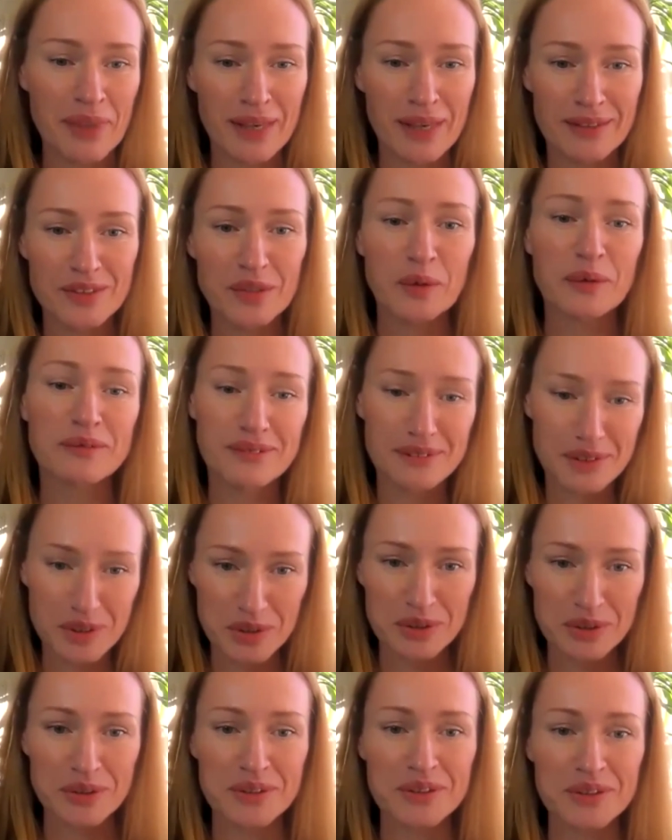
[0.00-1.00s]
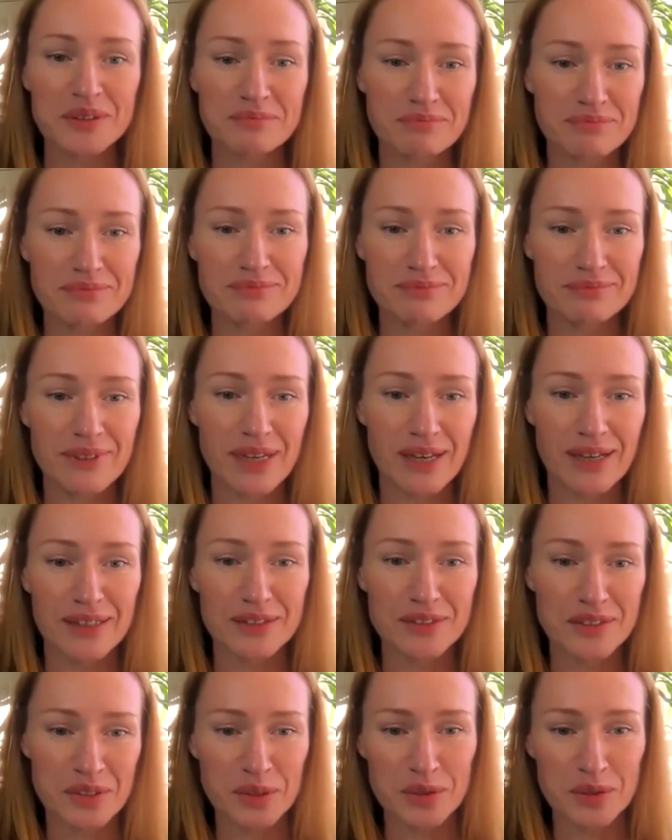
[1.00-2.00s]
so should you
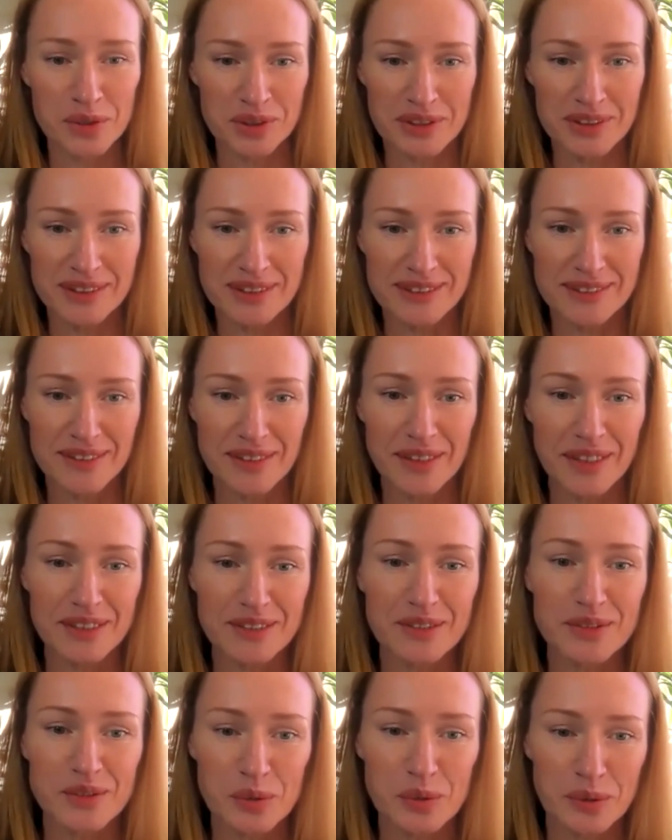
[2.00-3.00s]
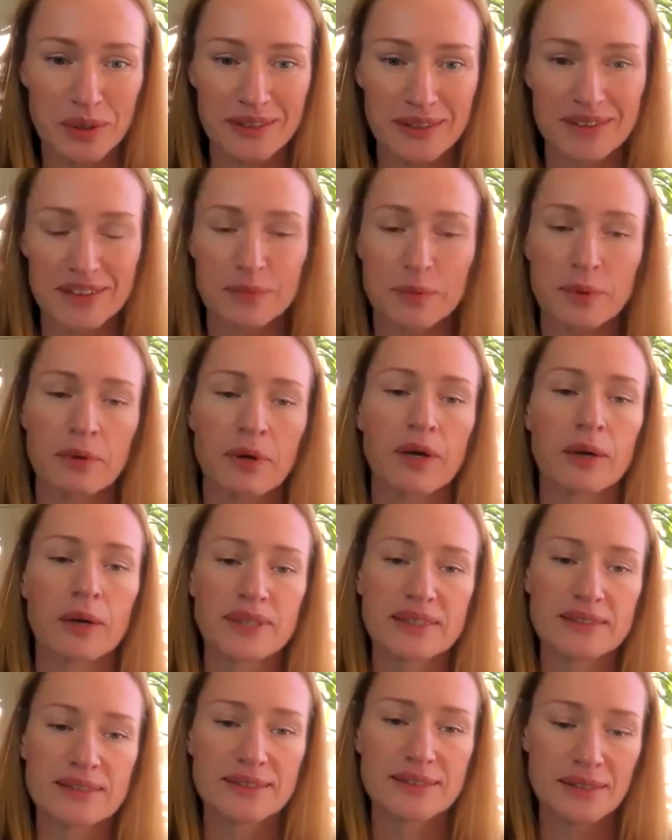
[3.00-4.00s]
decide to join this program,
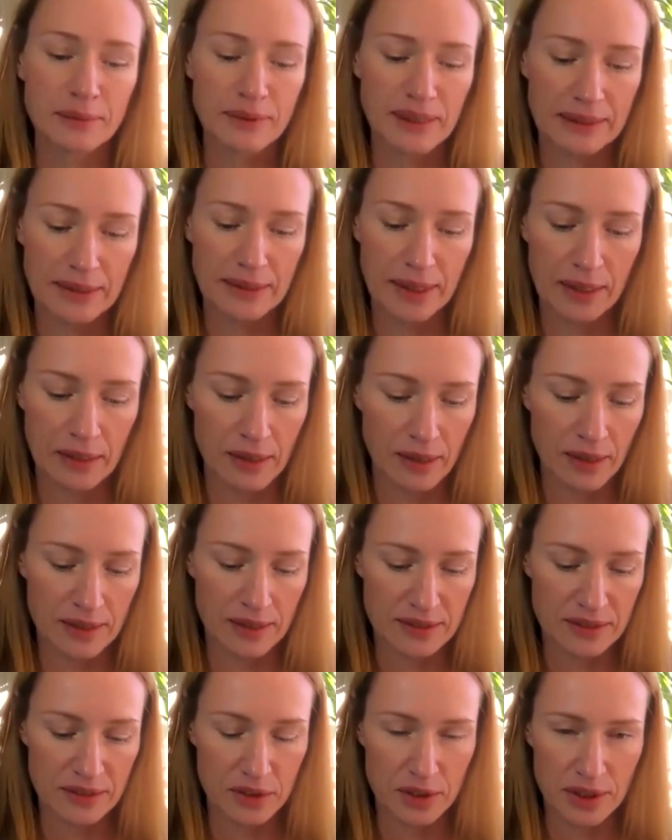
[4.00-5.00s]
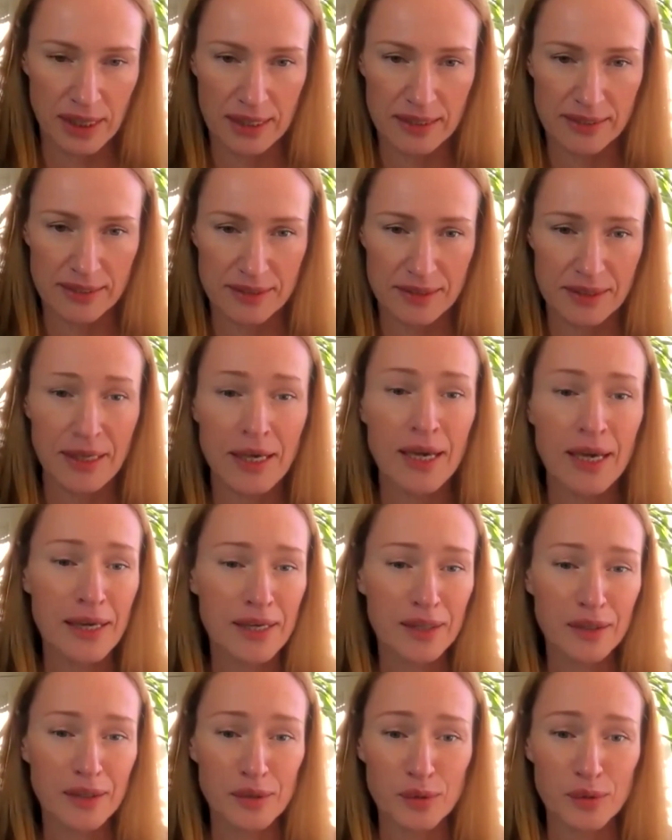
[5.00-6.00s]
this is something that I suggest
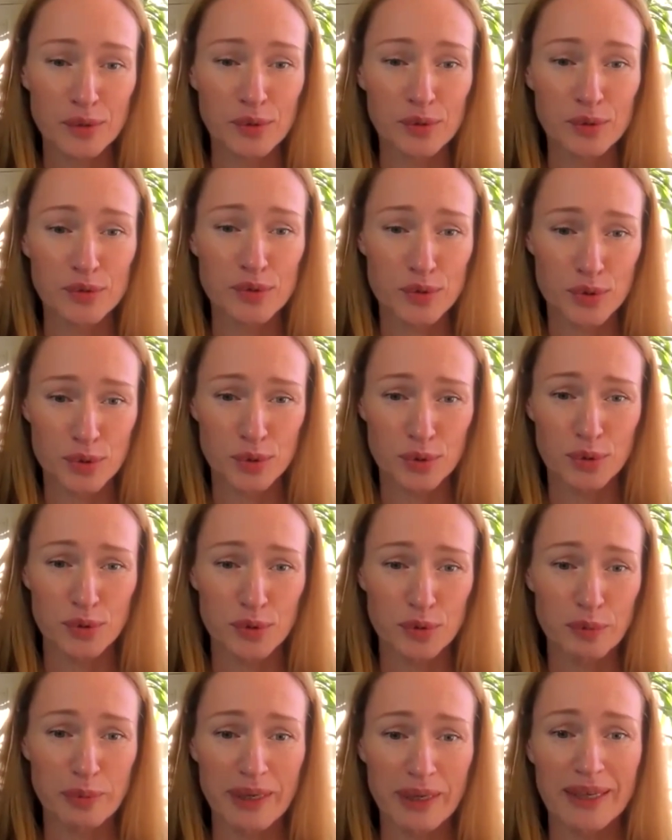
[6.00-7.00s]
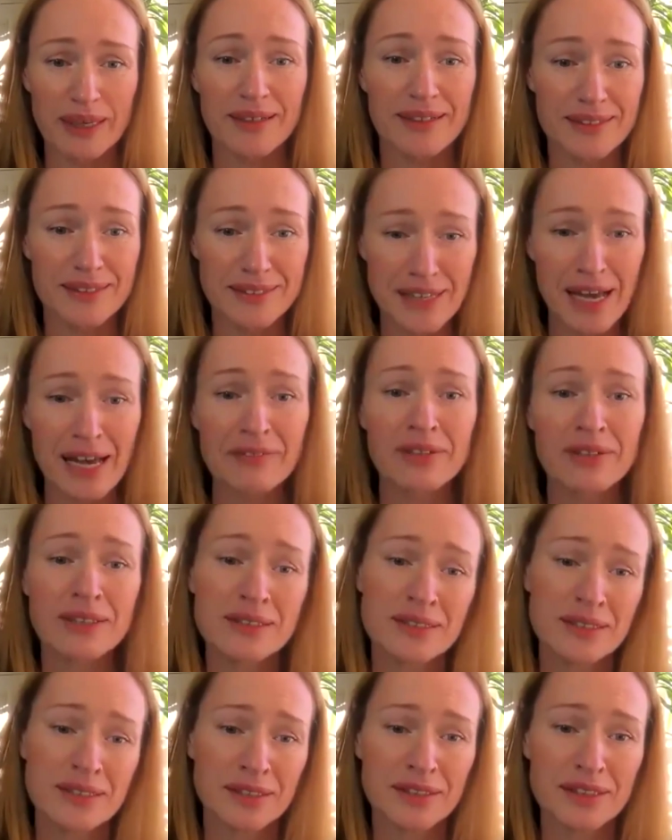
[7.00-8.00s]
you do, because having
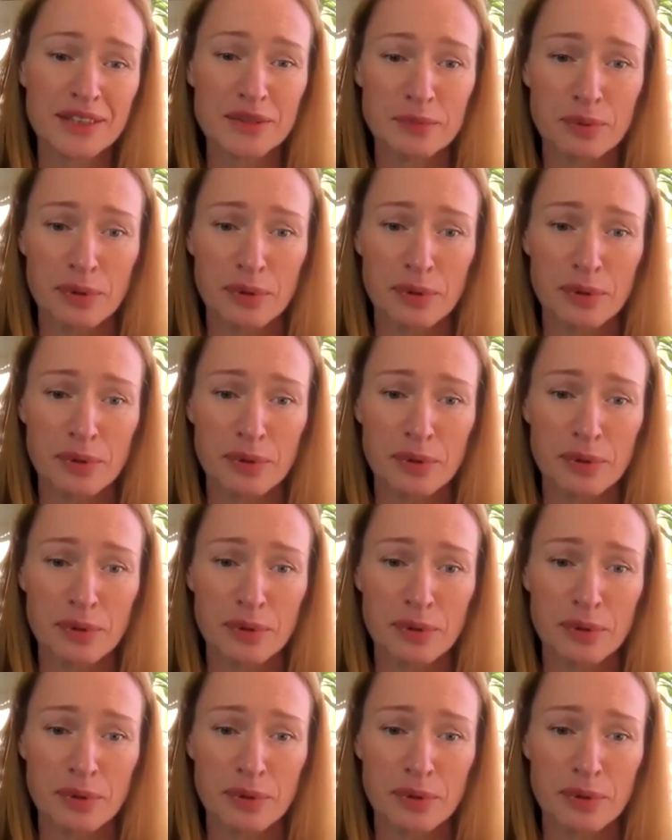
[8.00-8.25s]
done this